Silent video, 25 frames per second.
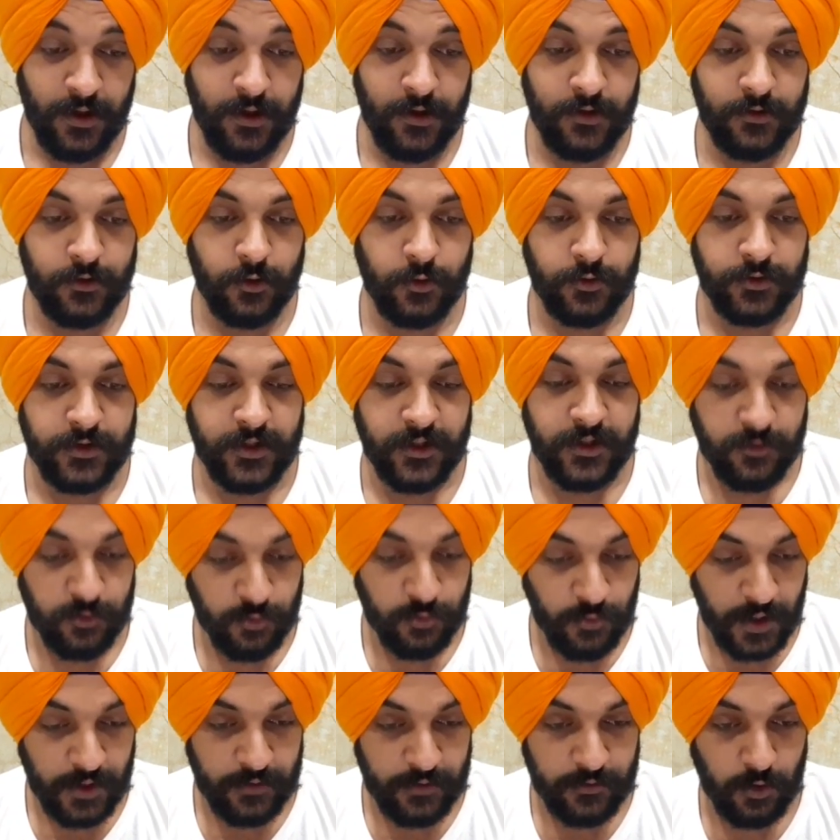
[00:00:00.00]
So this
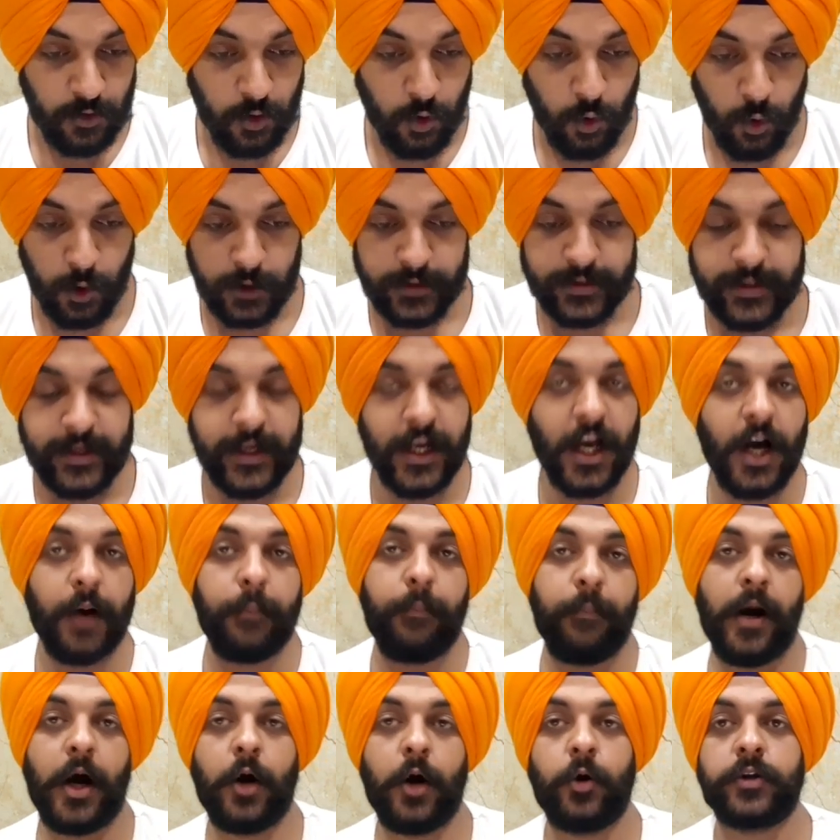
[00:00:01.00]
was whole thing
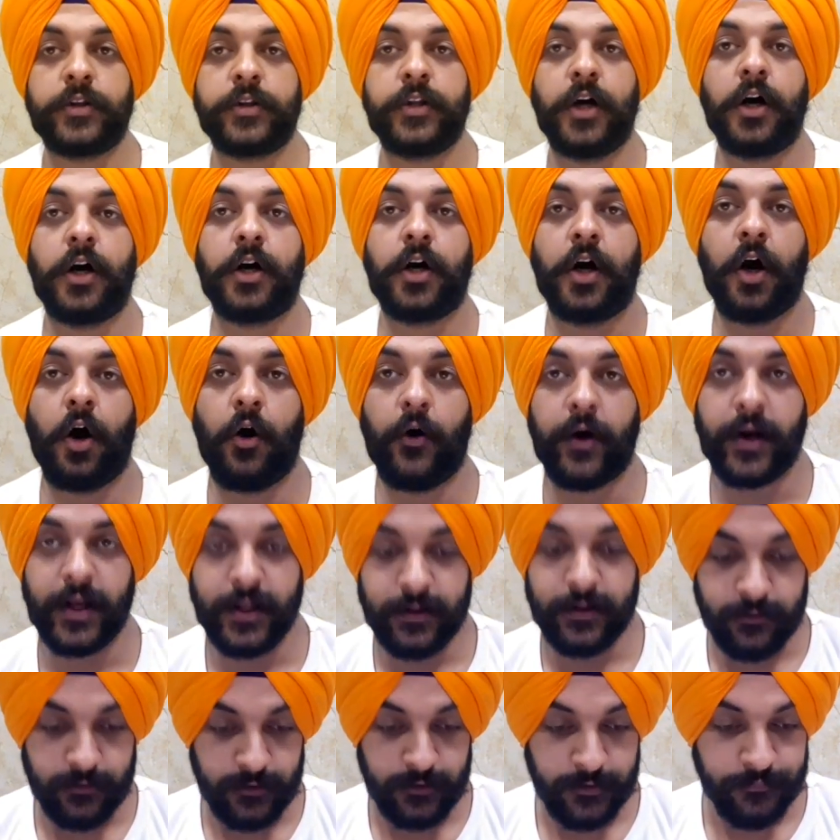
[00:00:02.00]
about the
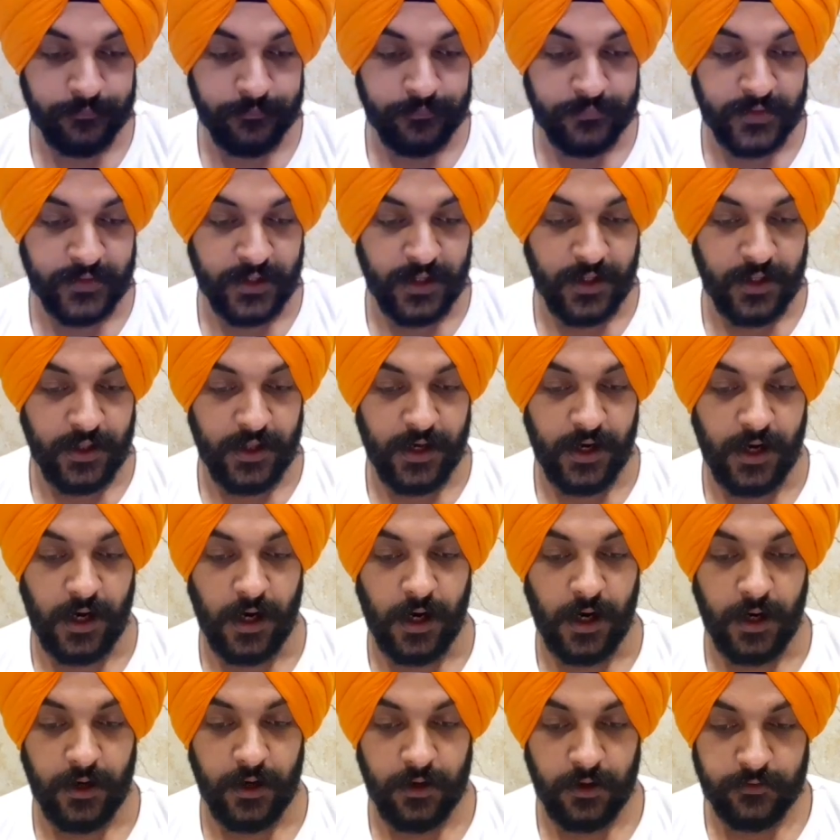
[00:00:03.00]
coherence.
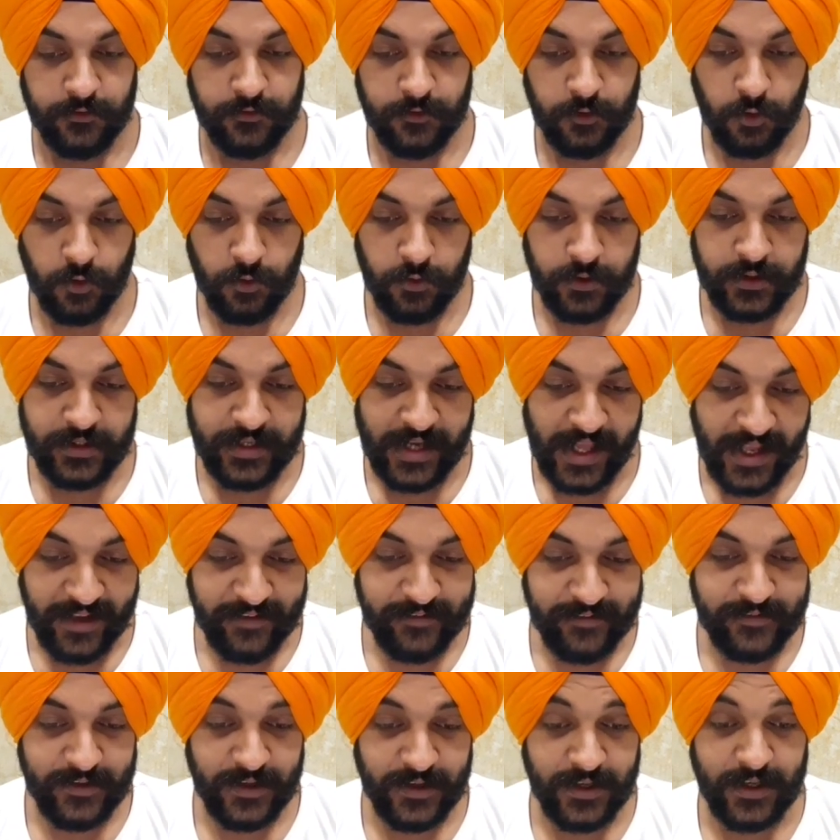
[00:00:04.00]
So
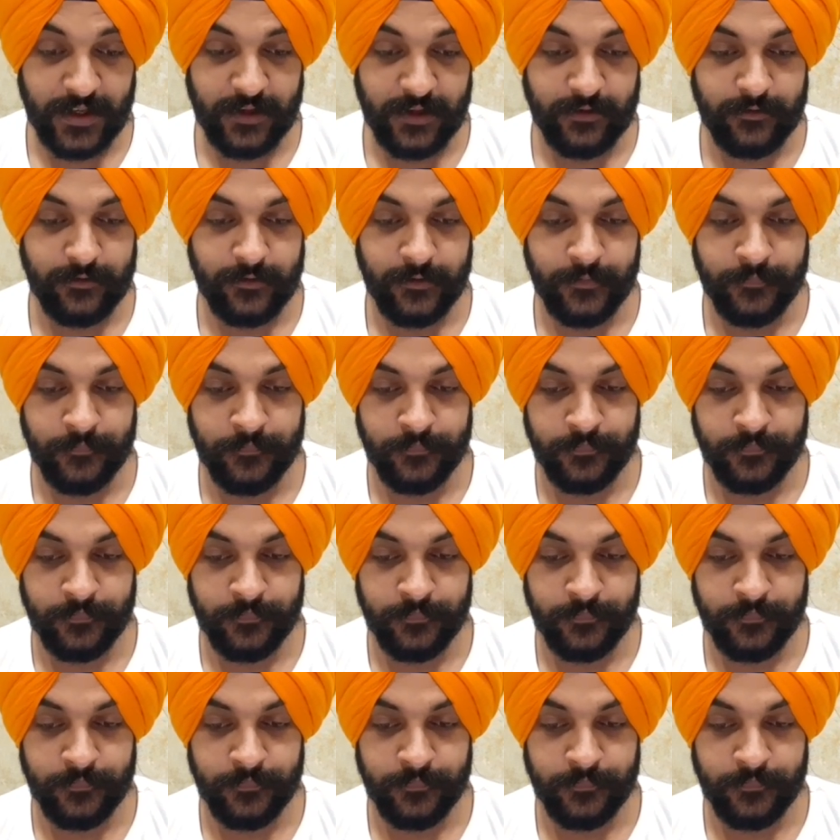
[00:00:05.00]
next is